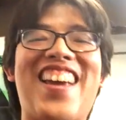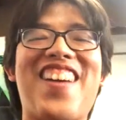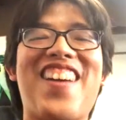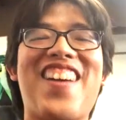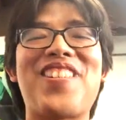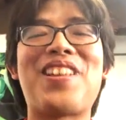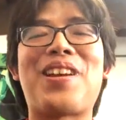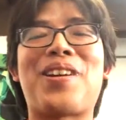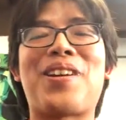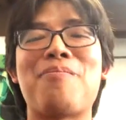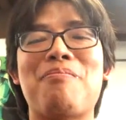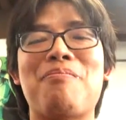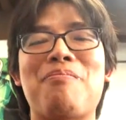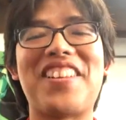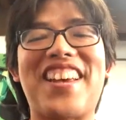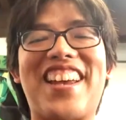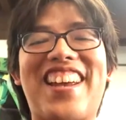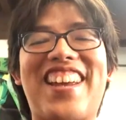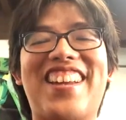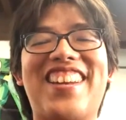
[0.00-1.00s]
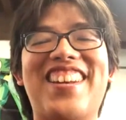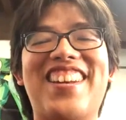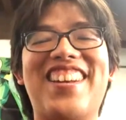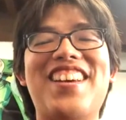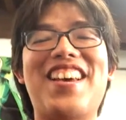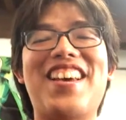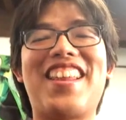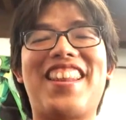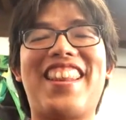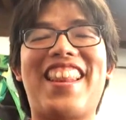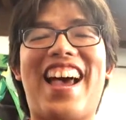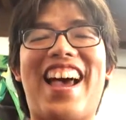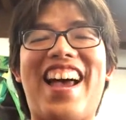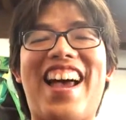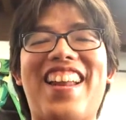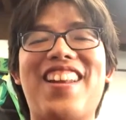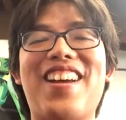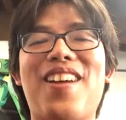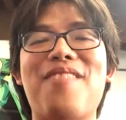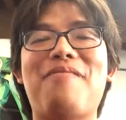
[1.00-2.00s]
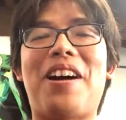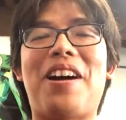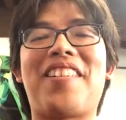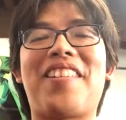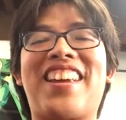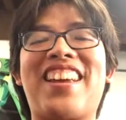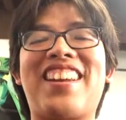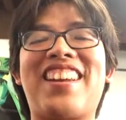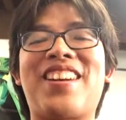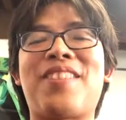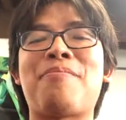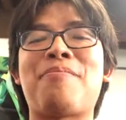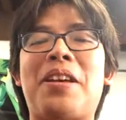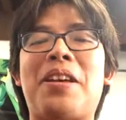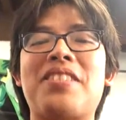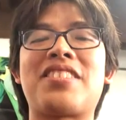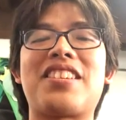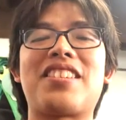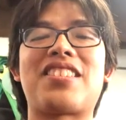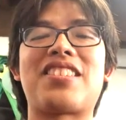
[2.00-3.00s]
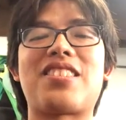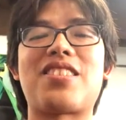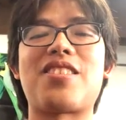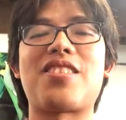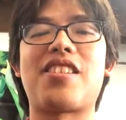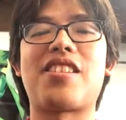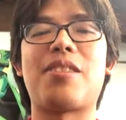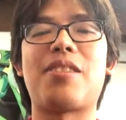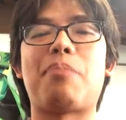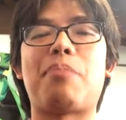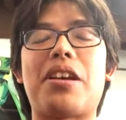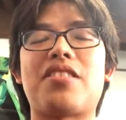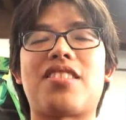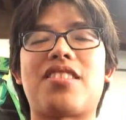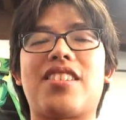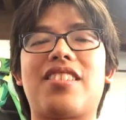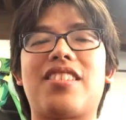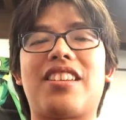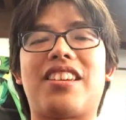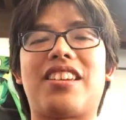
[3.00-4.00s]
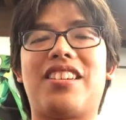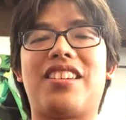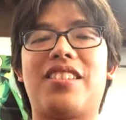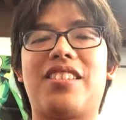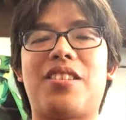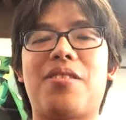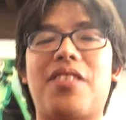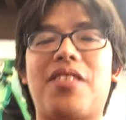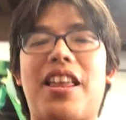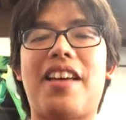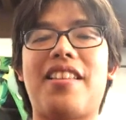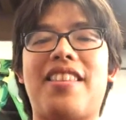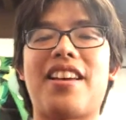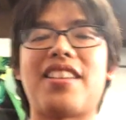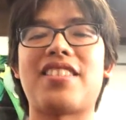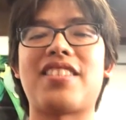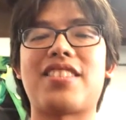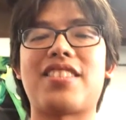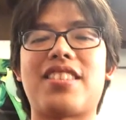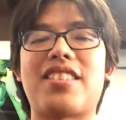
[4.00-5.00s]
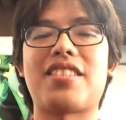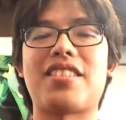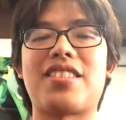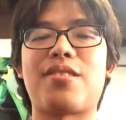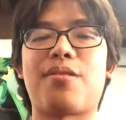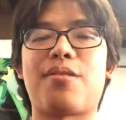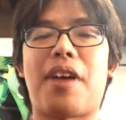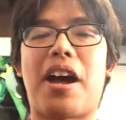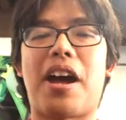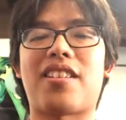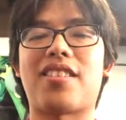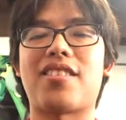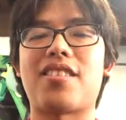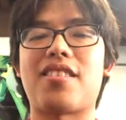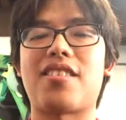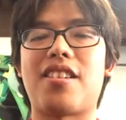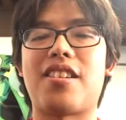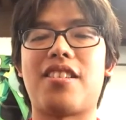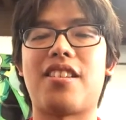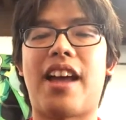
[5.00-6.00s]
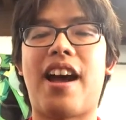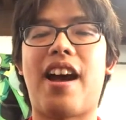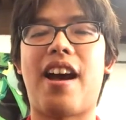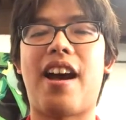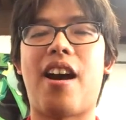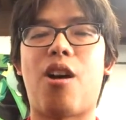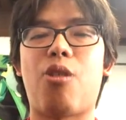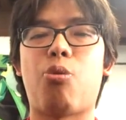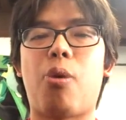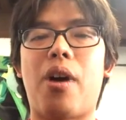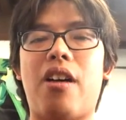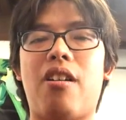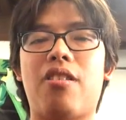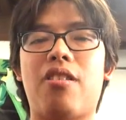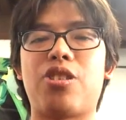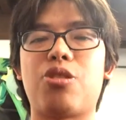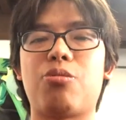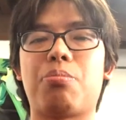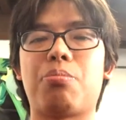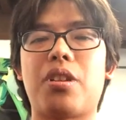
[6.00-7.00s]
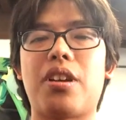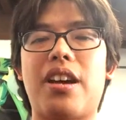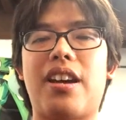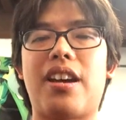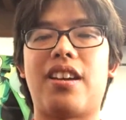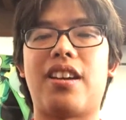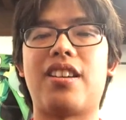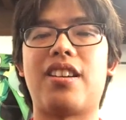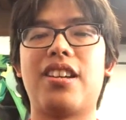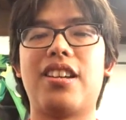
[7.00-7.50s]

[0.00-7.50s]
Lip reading: can't really complain that about getting up at 6:30, but certainly, you know, that's a factor in how well you play.